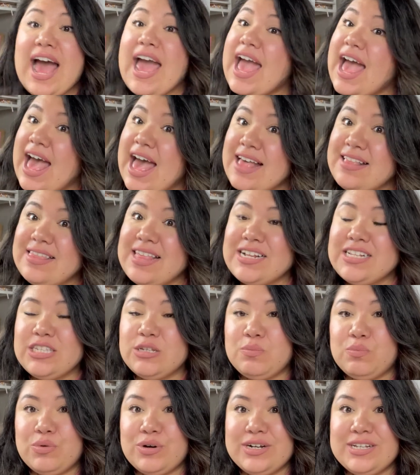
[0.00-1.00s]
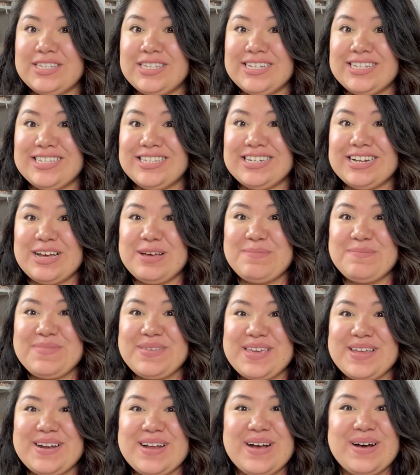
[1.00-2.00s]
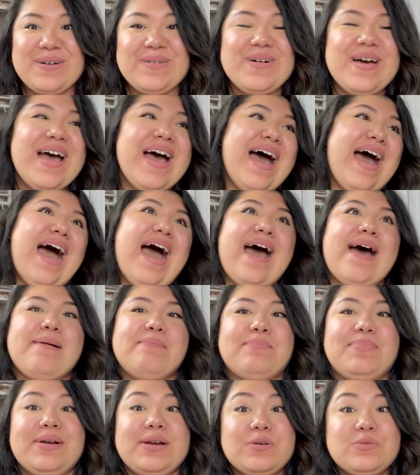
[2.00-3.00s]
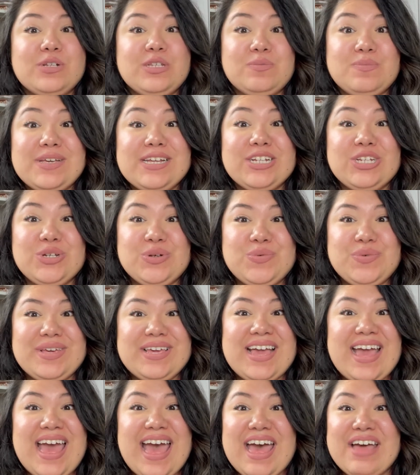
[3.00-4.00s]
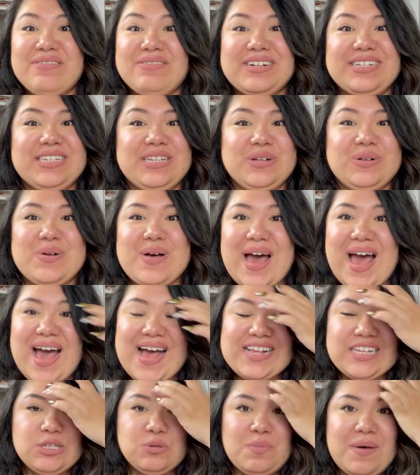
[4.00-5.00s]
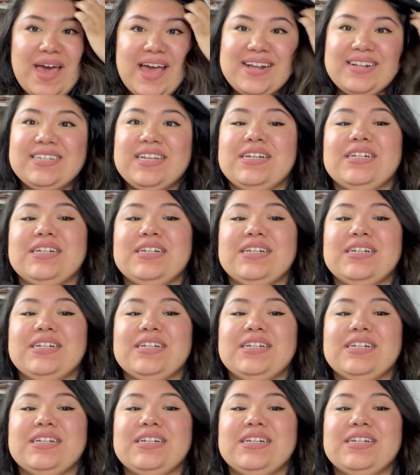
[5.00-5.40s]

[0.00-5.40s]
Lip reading: I had that support system, you know, but it was me doing every single aspect.